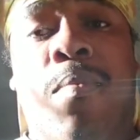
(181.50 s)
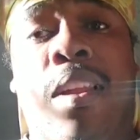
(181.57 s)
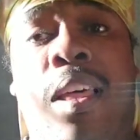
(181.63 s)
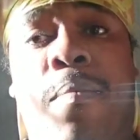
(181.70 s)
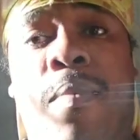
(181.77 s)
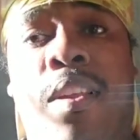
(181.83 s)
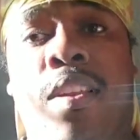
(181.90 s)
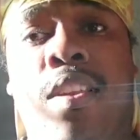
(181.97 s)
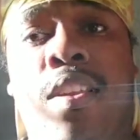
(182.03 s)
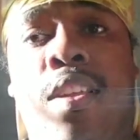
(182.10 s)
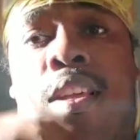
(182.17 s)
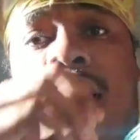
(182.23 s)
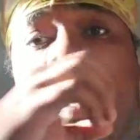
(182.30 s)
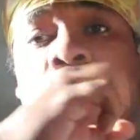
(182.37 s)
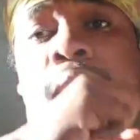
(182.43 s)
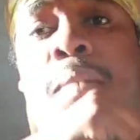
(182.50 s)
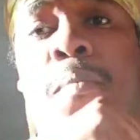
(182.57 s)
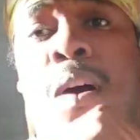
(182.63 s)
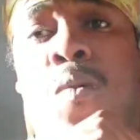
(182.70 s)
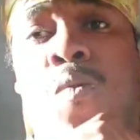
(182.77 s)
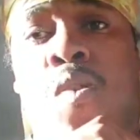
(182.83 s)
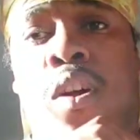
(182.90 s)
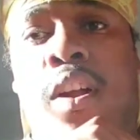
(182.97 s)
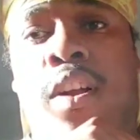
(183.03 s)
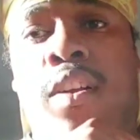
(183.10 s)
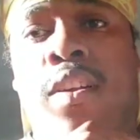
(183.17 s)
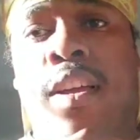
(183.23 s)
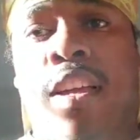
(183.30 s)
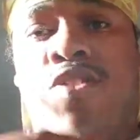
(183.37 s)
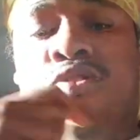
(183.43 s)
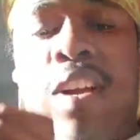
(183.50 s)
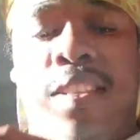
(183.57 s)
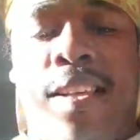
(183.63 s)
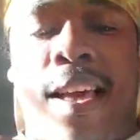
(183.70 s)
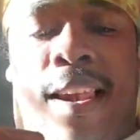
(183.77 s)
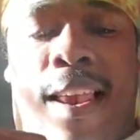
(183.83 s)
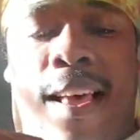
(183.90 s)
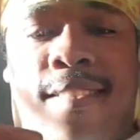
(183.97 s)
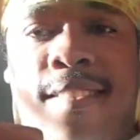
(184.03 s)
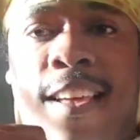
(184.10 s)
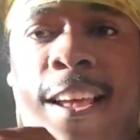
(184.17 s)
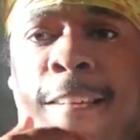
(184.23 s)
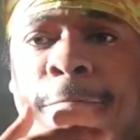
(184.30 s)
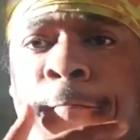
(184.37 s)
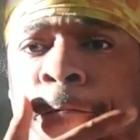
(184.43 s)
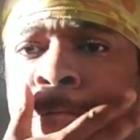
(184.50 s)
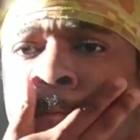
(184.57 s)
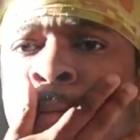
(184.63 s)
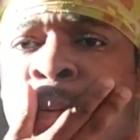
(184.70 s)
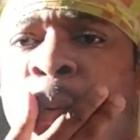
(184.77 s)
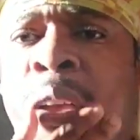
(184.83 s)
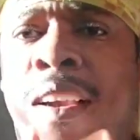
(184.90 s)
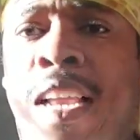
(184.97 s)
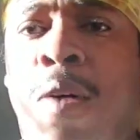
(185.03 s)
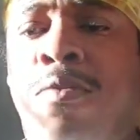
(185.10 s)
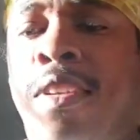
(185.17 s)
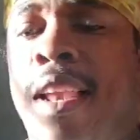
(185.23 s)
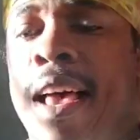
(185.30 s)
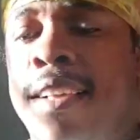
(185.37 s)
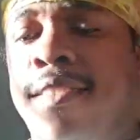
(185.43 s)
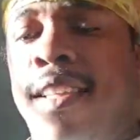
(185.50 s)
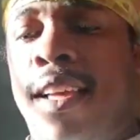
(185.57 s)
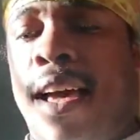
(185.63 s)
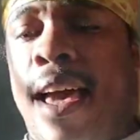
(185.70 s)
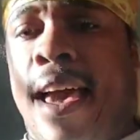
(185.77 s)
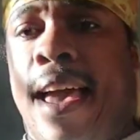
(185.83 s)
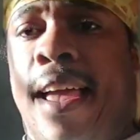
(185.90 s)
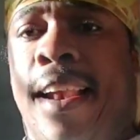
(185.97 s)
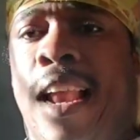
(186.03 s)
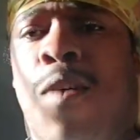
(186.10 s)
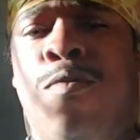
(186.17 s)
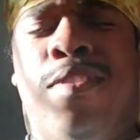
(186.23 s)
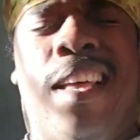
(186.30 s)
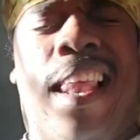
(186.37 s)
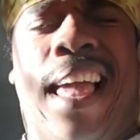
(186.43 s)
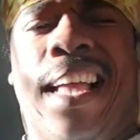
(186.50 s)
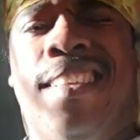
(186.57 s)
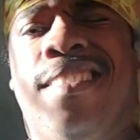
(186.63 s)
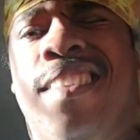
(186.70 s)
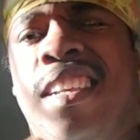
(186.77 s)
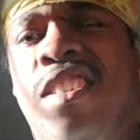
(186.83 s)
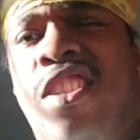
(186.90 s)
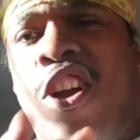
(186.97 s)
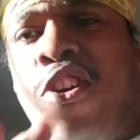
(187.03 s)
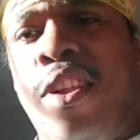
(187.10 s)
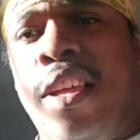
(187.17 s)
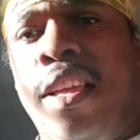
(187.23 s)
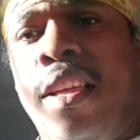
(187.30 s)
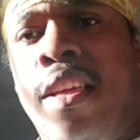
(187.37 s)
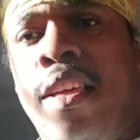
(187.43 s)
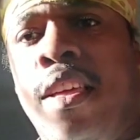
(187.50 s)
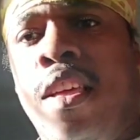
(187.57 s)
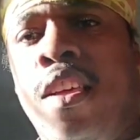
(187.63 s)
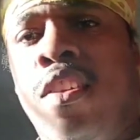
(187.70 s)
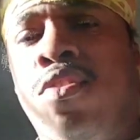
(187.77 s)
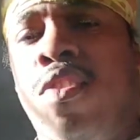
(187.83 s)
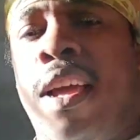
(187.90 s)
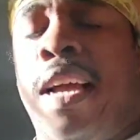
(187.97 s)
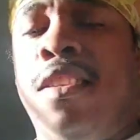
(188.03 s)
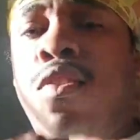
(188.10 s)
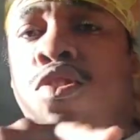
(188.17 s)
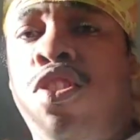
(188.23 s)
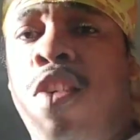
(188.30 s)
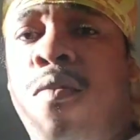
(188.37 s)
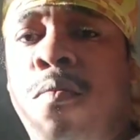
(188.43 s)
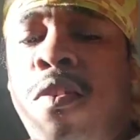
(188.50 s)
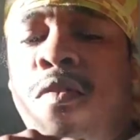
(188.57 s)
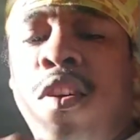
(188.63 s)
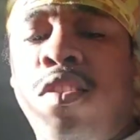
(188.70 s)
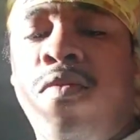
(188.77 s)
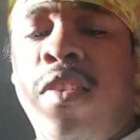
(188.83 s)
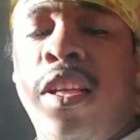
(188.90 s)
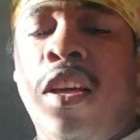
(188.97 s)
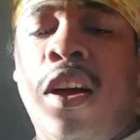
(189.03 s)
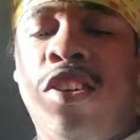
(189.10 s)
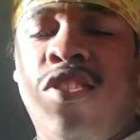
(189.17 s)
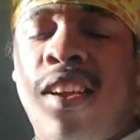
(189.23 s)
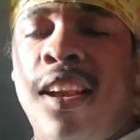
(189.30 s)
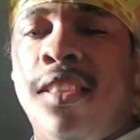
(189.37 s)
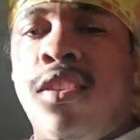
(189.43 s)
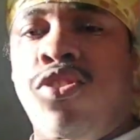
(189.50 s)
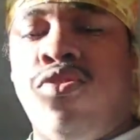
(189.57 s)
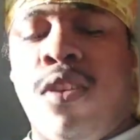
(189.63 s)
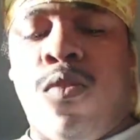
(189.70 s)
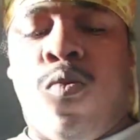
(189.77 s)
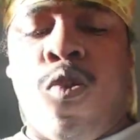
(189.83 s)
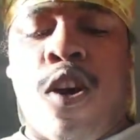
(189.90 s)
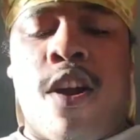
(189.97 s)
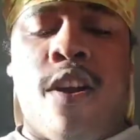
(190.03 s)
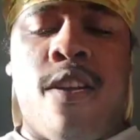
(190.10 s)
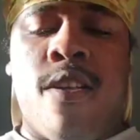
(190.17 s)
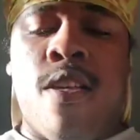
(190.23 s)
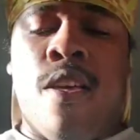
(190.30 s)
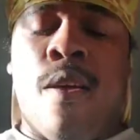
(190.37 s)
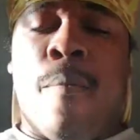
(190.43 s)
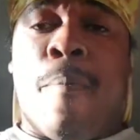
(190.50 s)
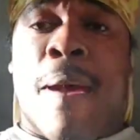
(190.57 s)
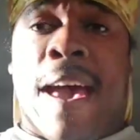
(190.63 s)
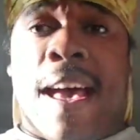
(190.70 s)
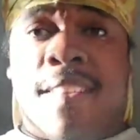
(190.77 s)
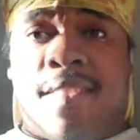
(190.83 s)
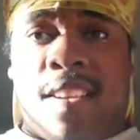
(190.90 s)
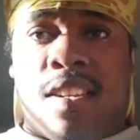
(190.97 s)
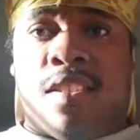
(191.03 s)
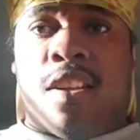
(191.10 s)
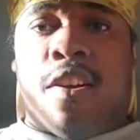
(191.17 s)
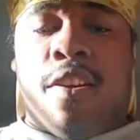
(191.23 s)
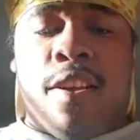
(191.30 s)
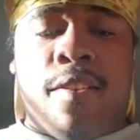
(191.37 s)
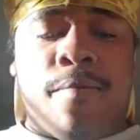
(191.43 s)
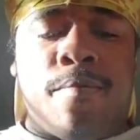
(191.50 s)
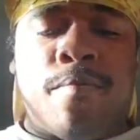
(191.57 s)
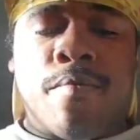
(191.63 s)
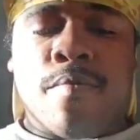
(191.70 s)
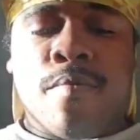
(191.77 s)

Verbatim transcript: some lemon in my water and drank that last night. That was the last thing I had and that was at like 6:30. So like I told y'all from the first video, I try not to drink water past 6:30.